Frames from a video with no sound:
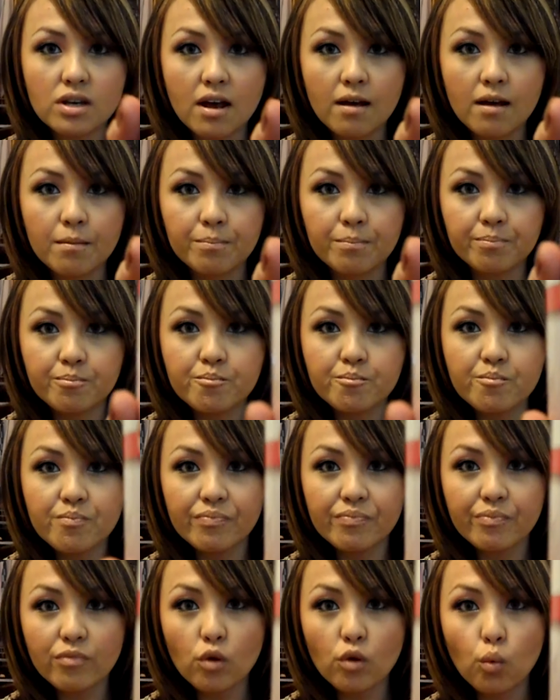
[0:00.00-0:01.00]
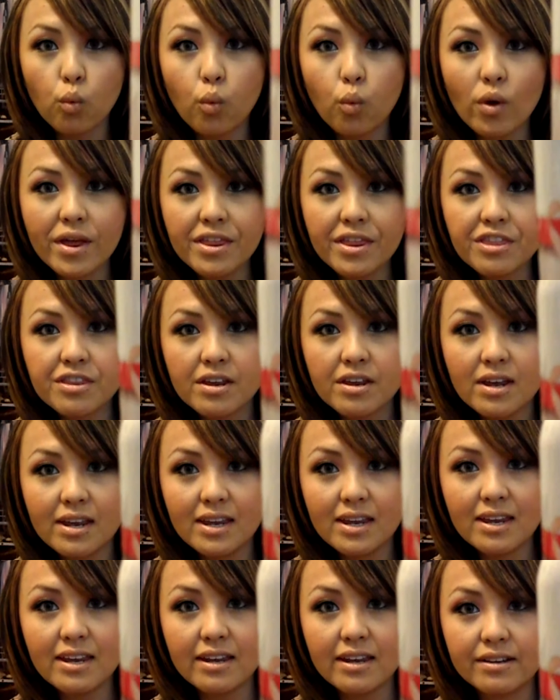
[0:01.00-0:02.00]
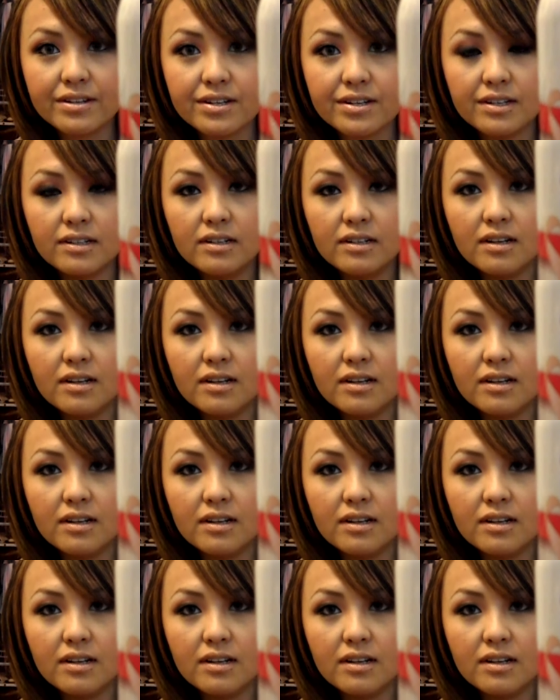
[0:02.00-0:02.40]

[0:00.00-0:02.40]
um, with heat.